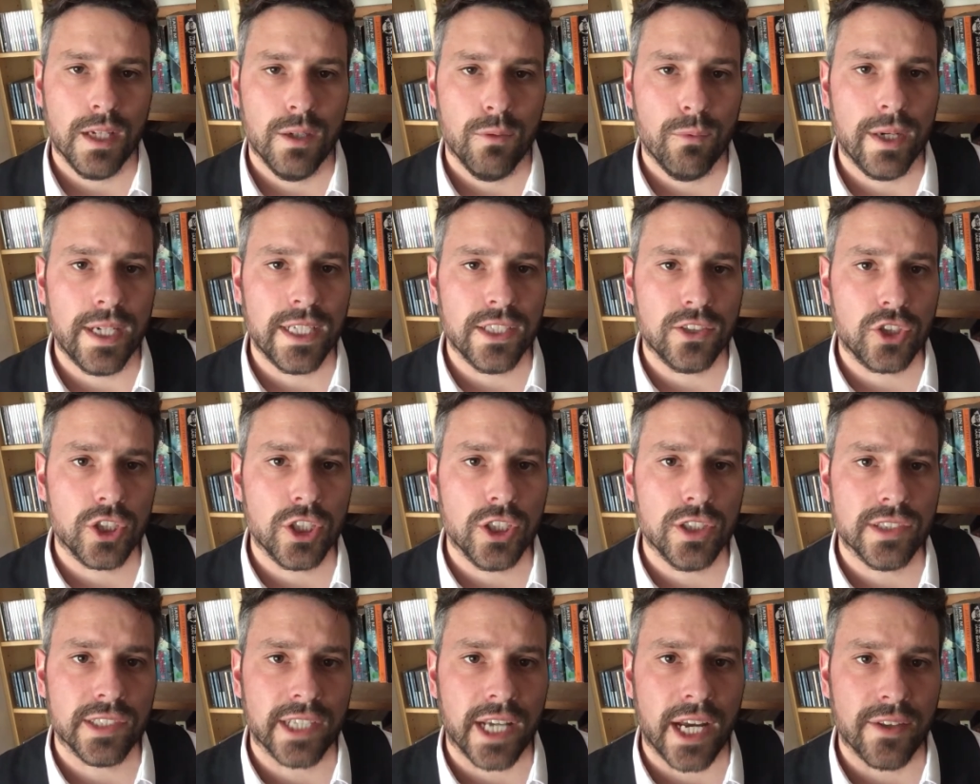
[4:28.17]
Well, it
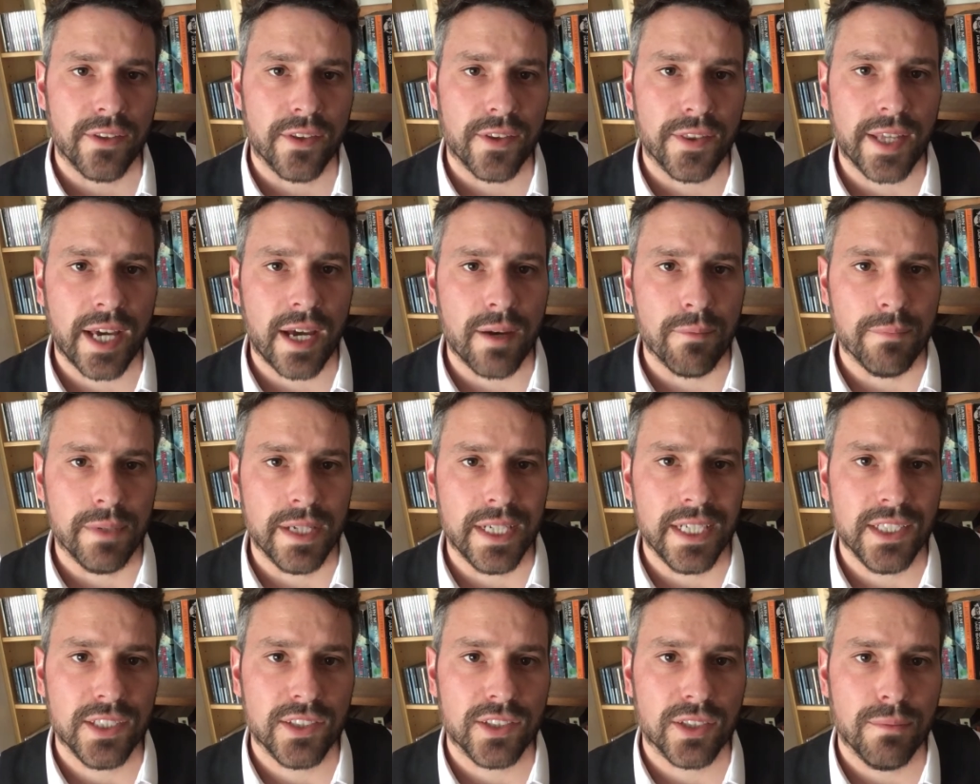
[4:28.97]
turns out that
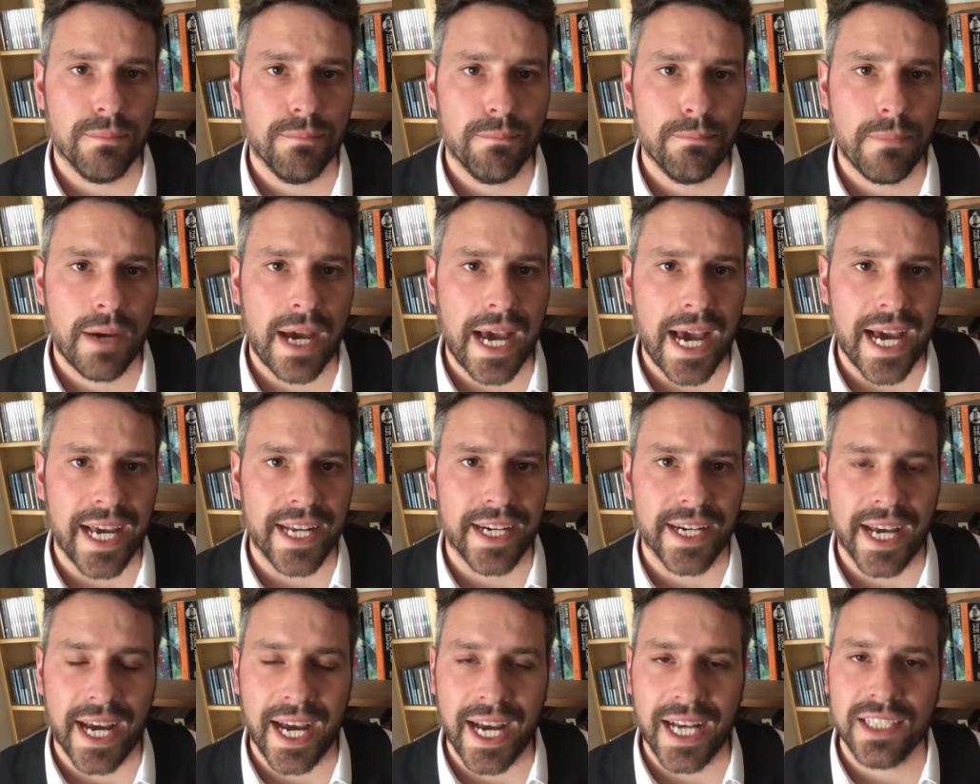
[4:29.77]
means
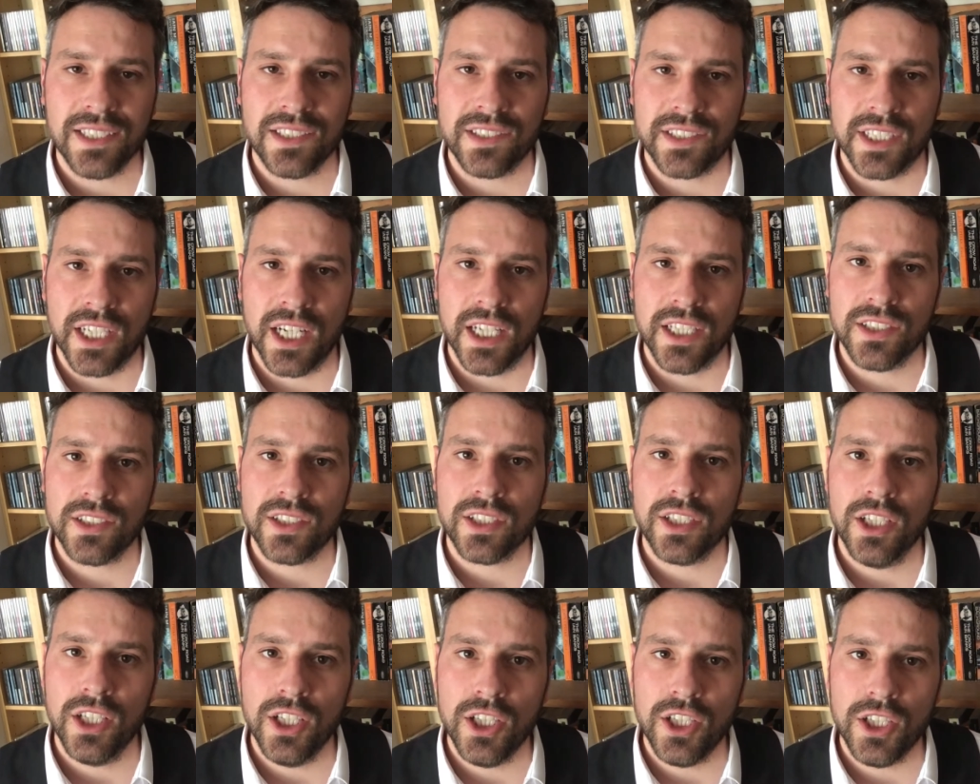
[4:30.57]
man, as does
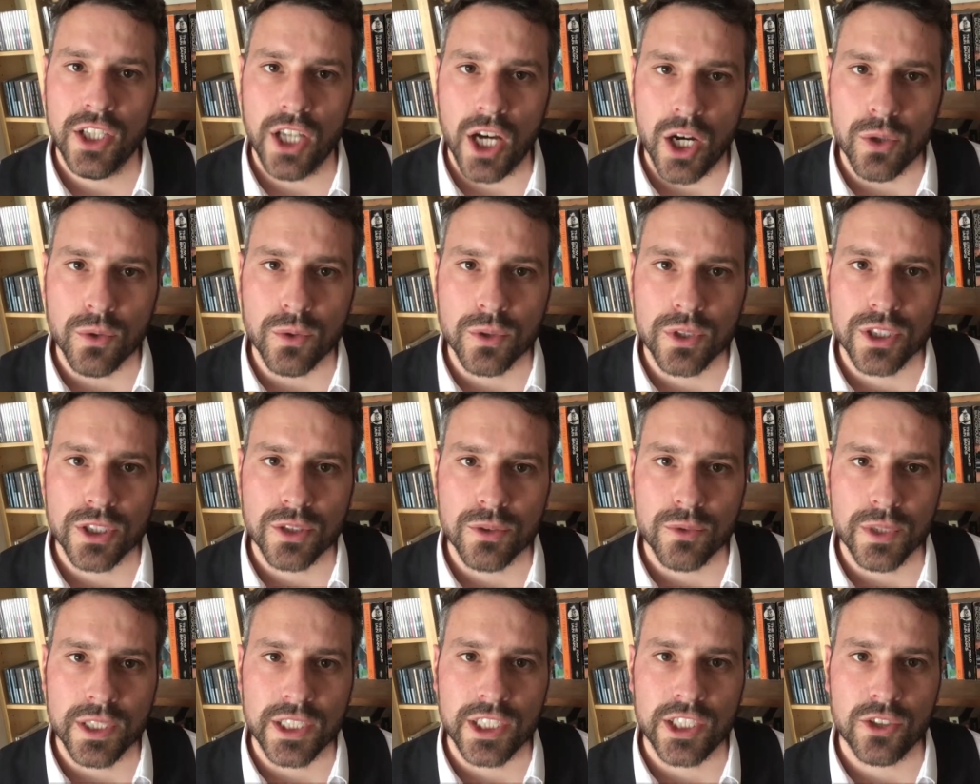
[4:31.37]
loke,
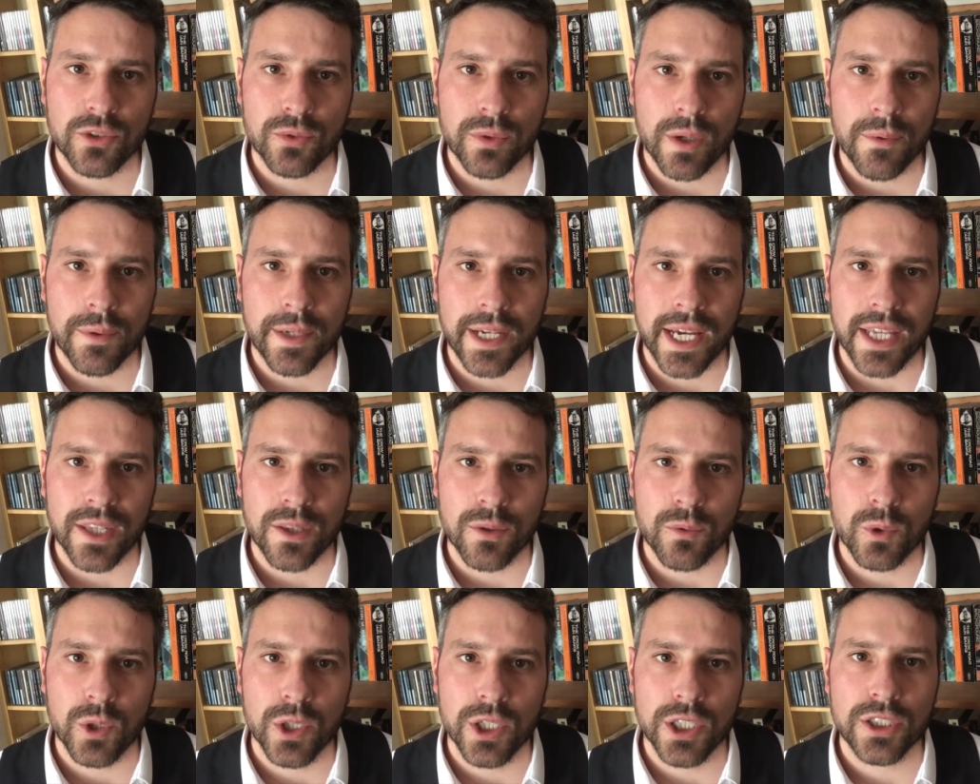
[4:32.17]
which is where we get
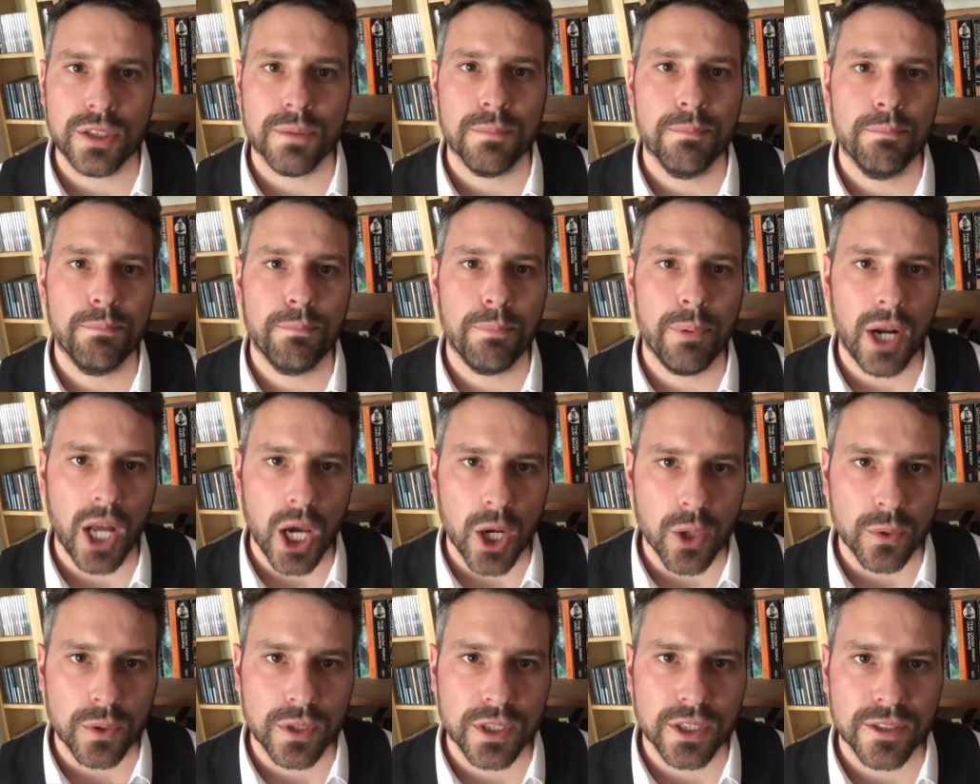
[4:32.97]
the word
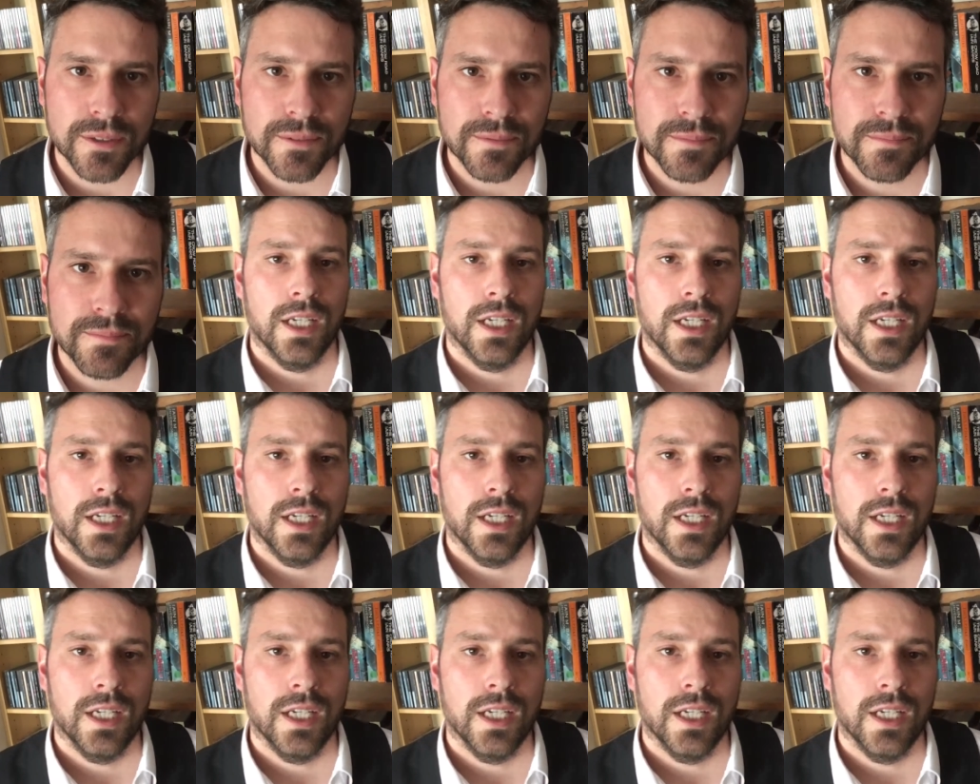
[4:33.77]
bloke.